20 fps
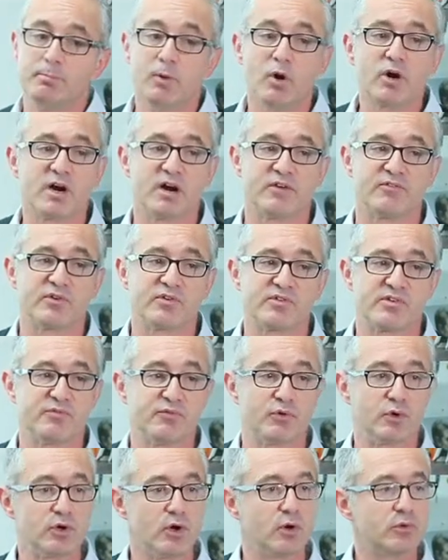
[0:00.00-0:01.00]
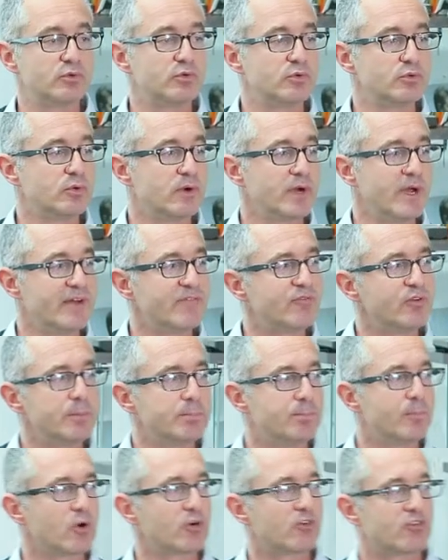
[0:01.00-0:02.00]
book covers, if you go to every
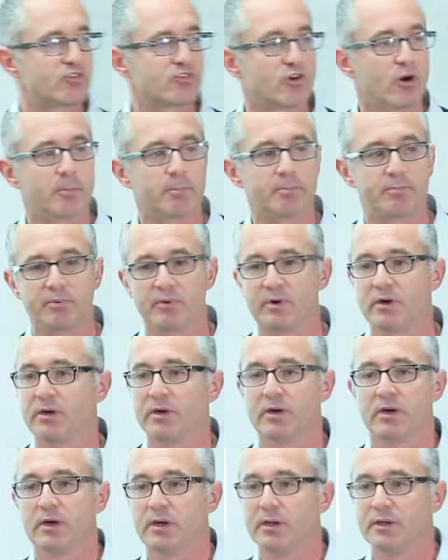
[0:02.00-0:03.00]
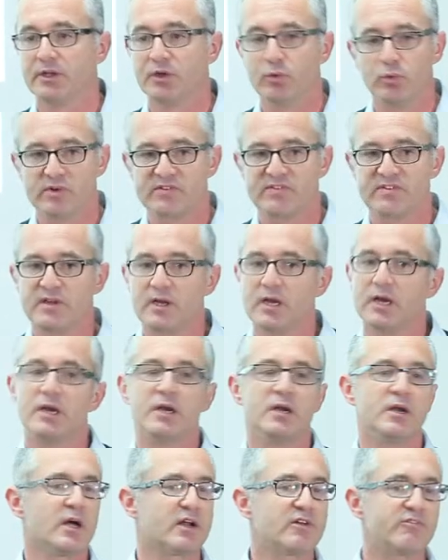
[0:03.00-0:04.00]
bookshop, you will see a
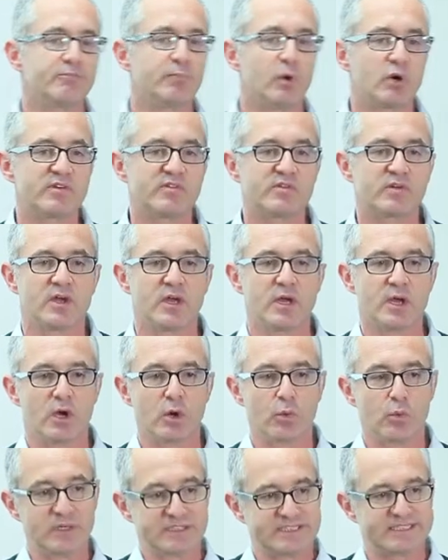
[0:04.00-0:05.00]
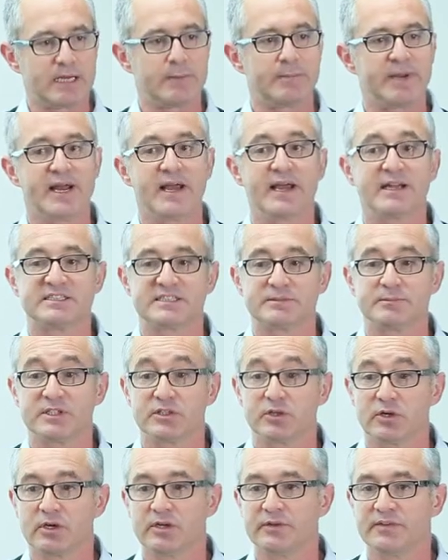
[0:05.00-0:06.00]
lot of books with some
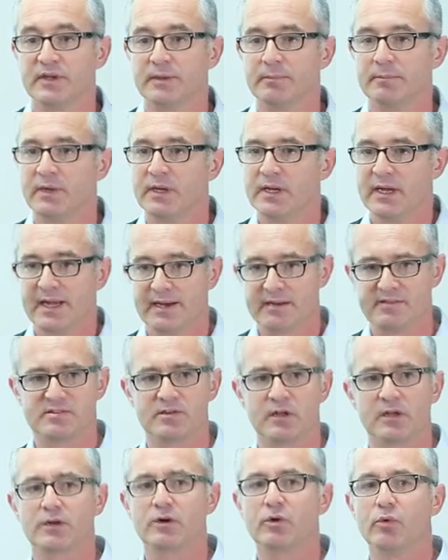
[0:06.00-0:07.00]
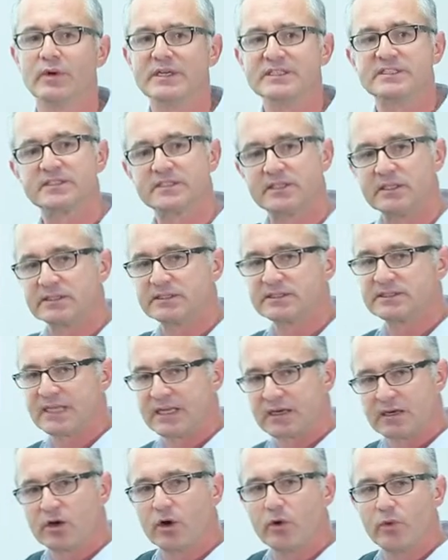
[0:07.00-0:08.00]
enhancement on them, and it's not a coincidence.
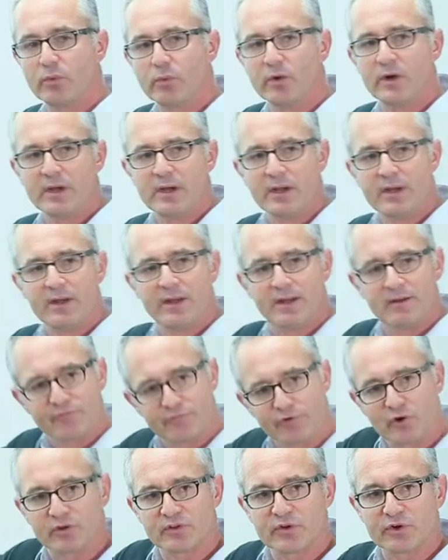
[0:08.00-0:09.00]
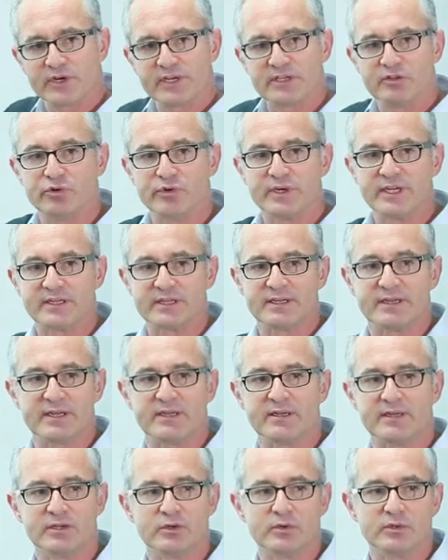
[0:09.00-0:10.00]
I'll go further into it,
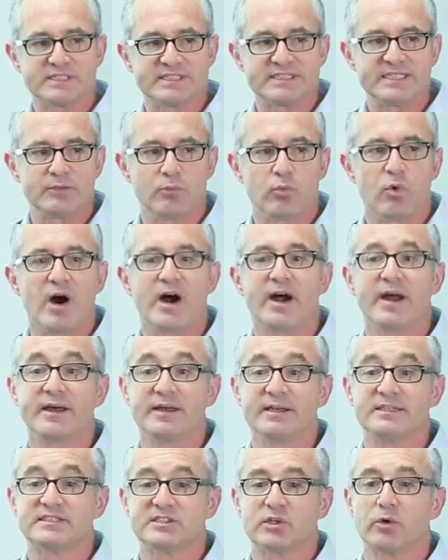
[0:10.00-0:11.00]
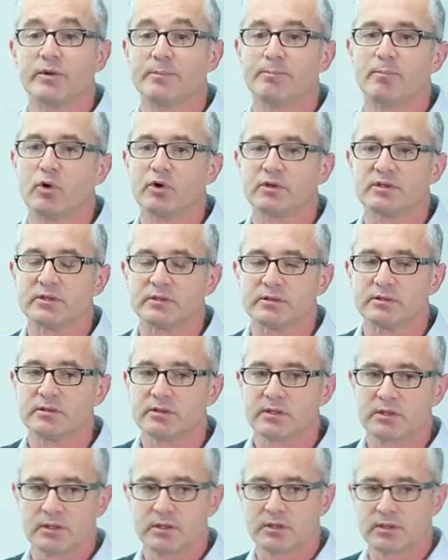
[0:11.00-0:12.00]
and you'll see why it's so important
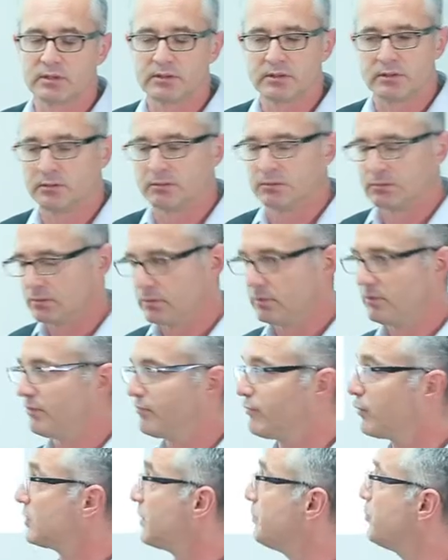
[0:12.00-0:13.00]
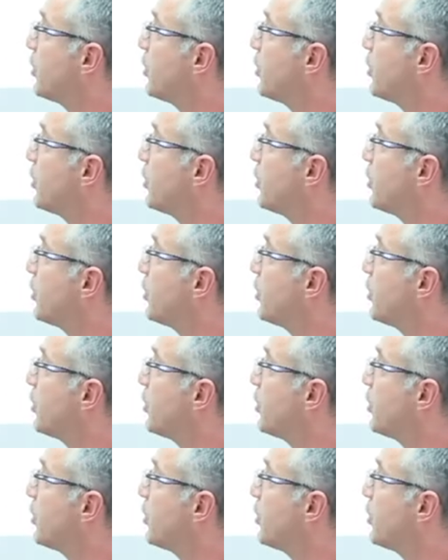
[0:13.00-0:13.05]
for the